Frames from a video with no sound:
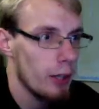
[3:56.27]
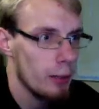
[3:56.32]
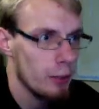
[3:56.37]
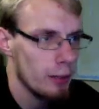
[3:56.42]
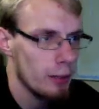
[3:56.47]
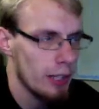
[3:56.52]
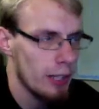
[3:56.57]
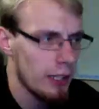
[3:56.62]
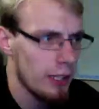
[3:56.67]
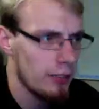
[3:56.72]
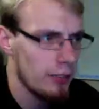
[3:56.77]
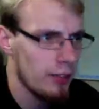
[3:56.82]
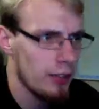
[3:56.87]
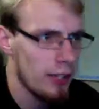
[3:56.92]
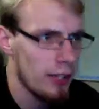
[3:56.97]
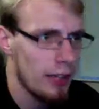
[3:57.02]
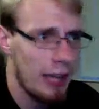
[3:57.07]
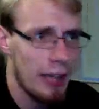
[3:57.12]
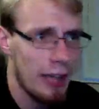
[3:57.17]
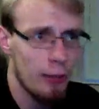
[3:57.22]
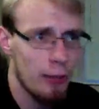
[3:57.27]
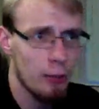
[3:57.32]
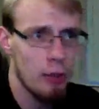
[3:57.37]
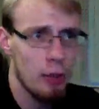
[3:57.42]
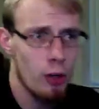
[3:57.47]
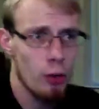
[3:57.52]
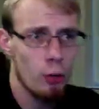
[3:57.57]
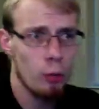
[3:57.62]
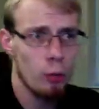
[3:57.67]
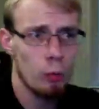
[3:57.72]
But like I said, I don't
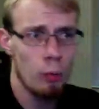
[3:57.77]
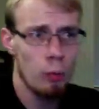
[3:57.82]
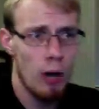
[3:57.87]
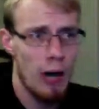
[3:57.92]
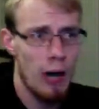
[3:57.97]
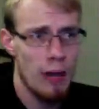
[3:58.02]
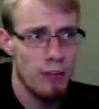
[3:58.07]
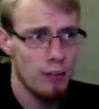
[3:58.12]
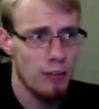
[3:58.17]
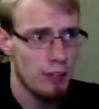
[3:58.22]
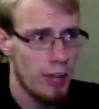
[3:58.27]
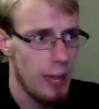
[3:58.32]
know why this